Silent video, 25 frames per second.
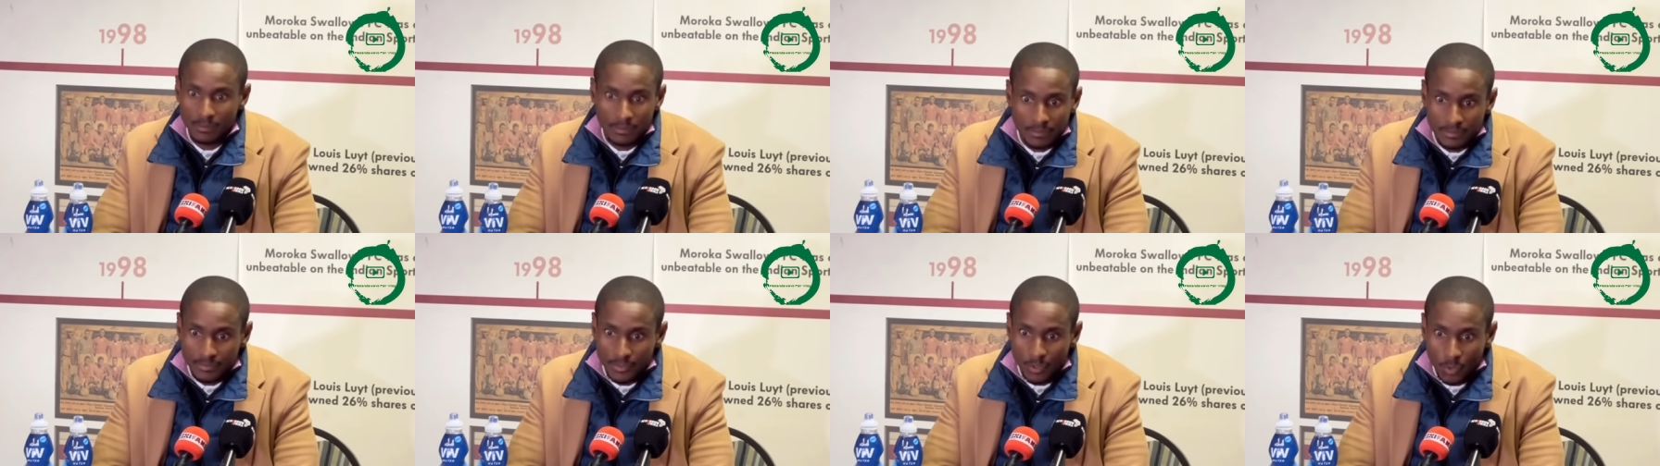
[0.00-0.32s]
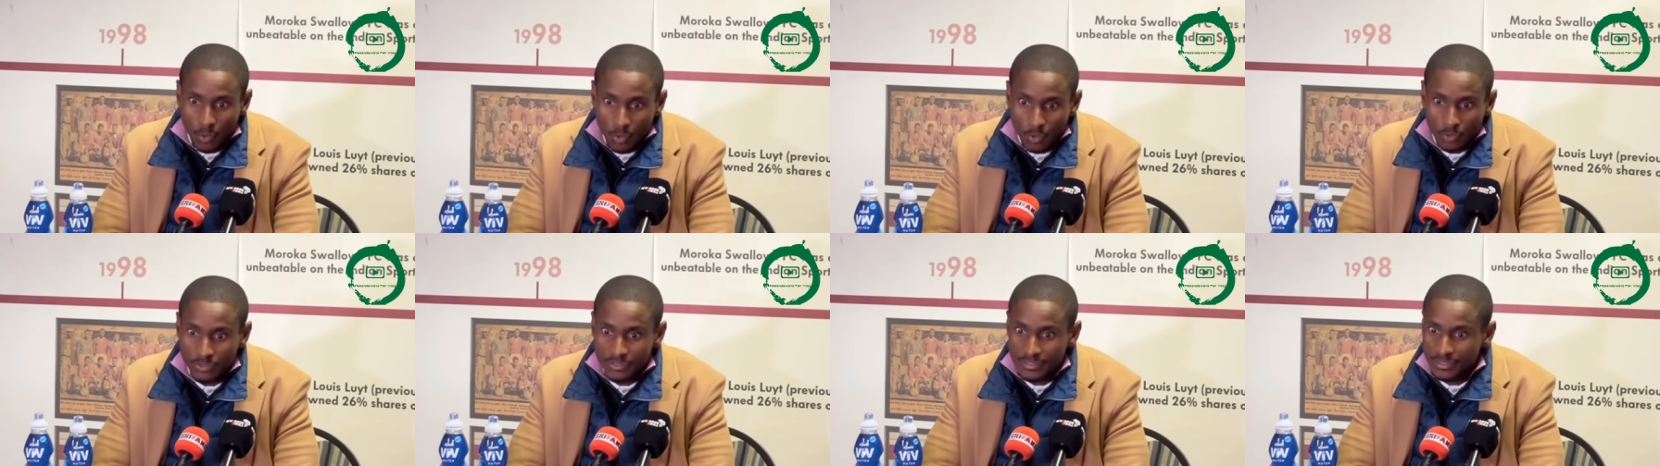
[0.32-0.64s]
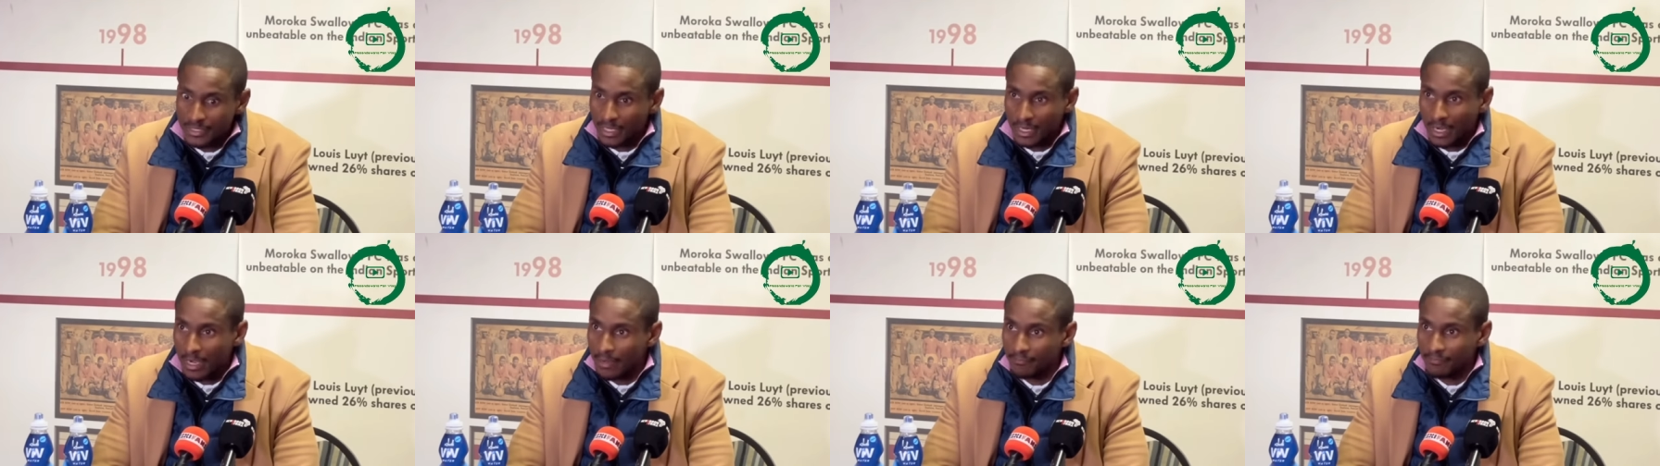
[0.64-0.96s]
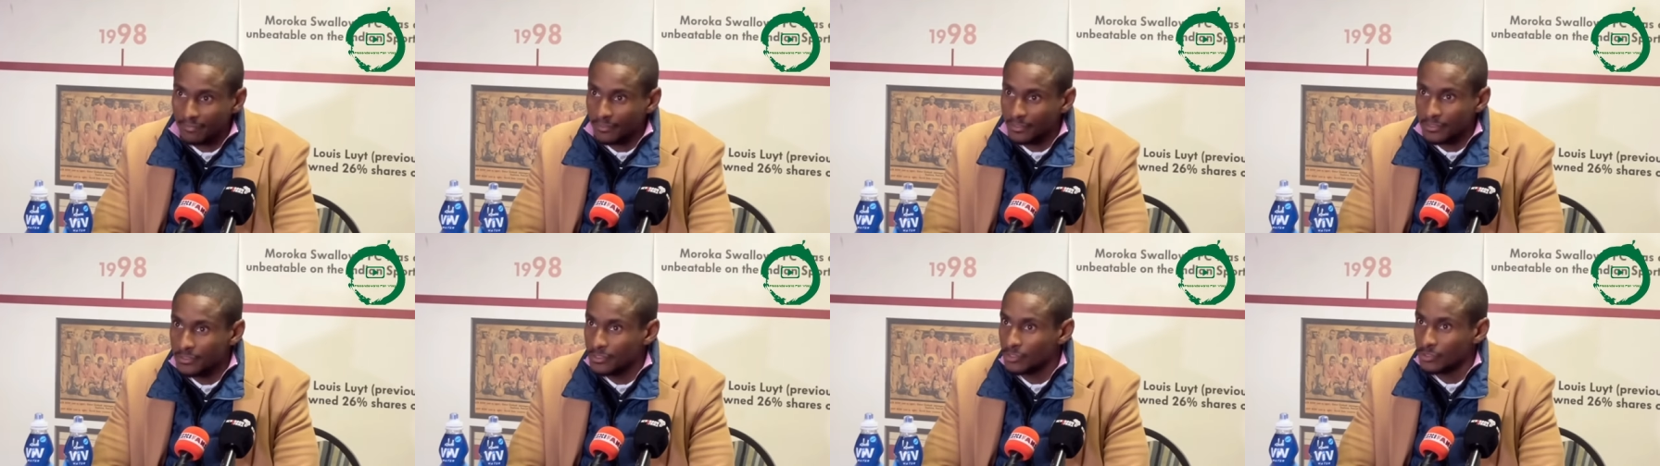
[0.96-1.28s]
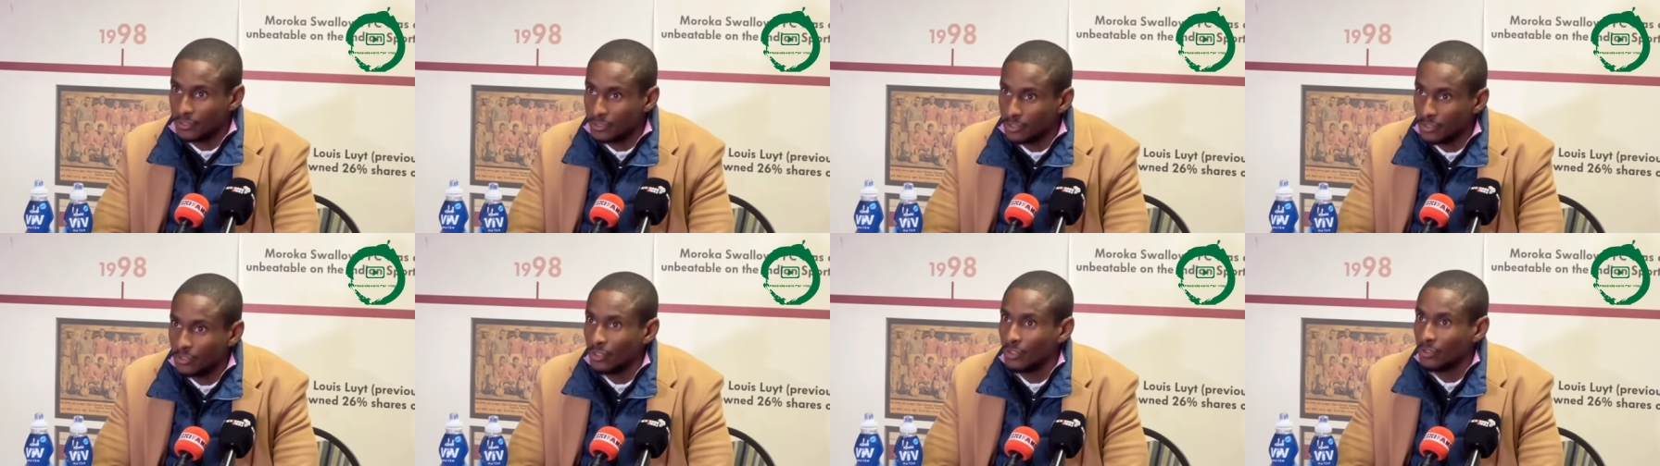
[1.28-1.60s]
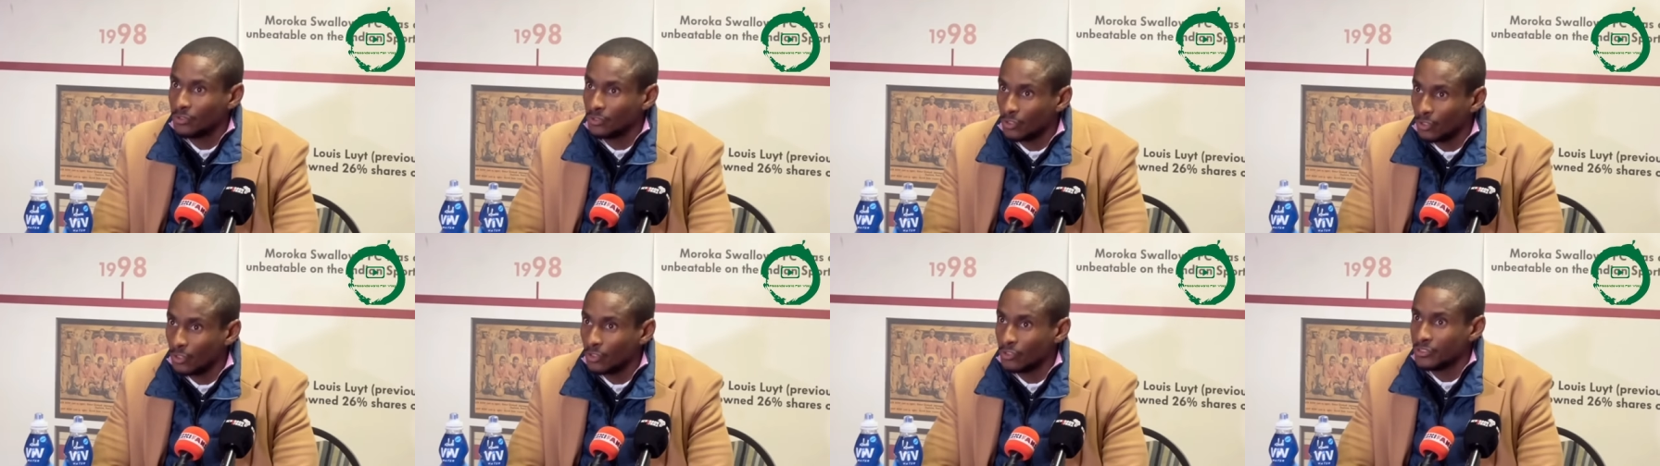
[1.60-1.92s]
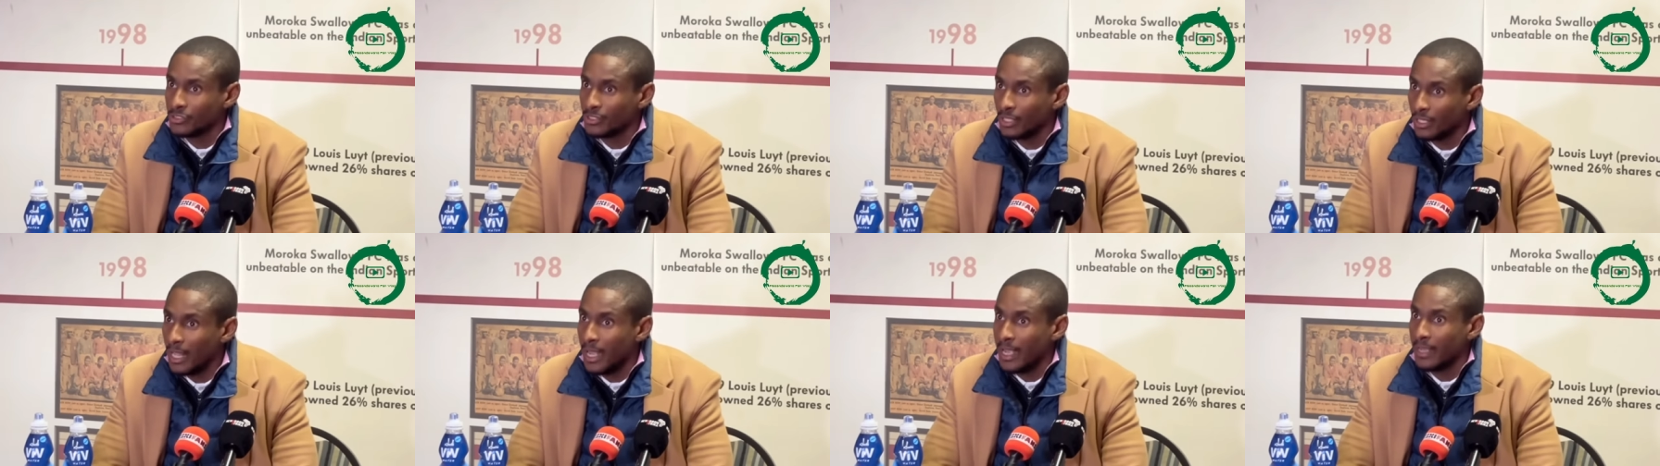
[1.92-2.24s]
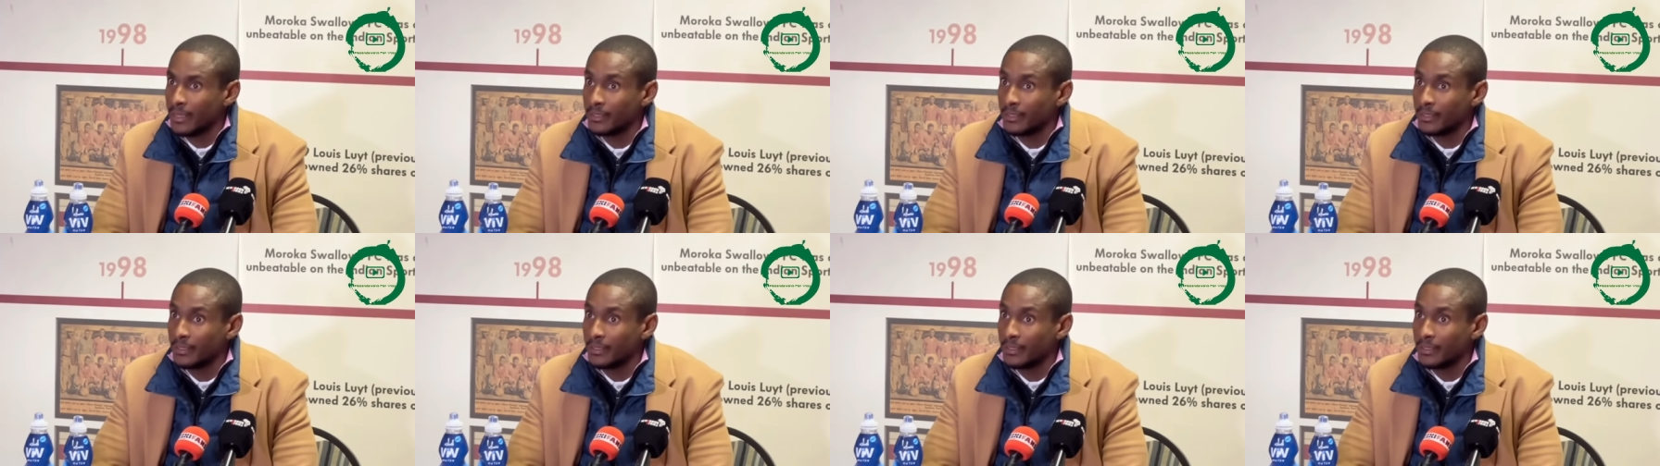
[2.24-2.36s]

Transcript: the whole circumference did not cross the line.